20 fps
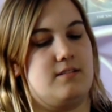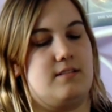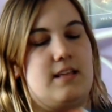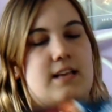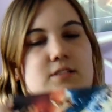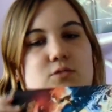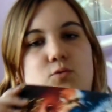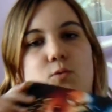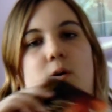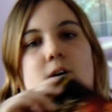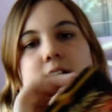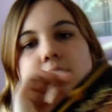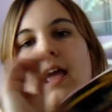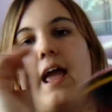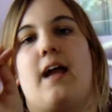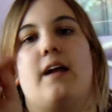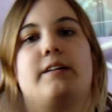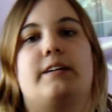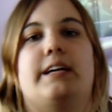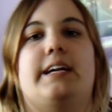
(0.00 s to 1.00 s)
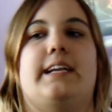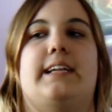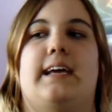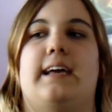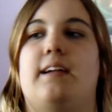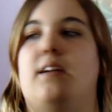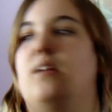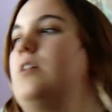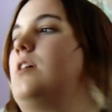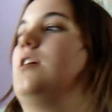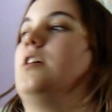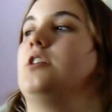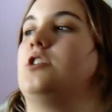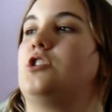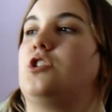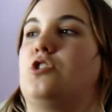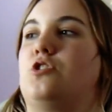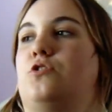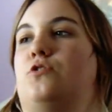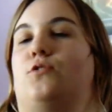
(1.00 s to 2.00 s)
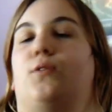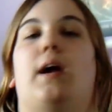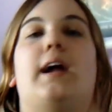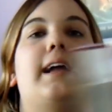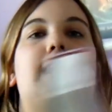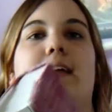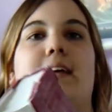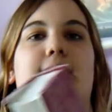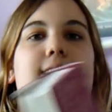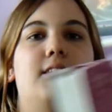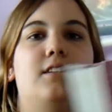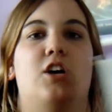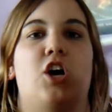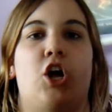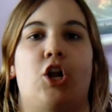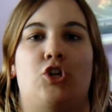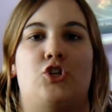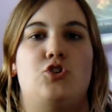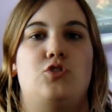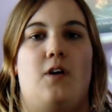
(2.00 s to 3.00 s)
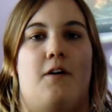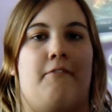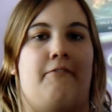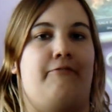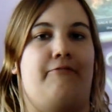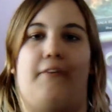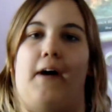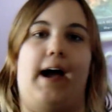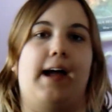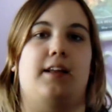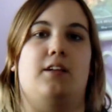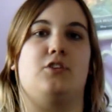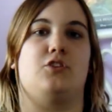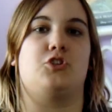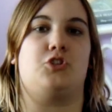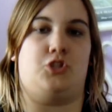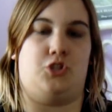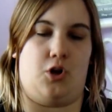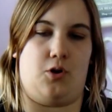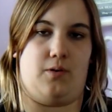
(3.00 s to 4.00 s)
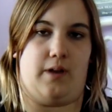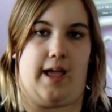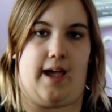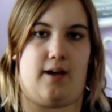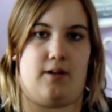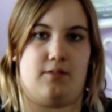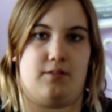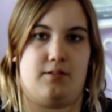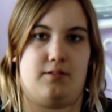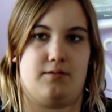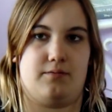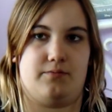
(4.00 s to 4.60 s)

this one carried it straight in to the final showdown.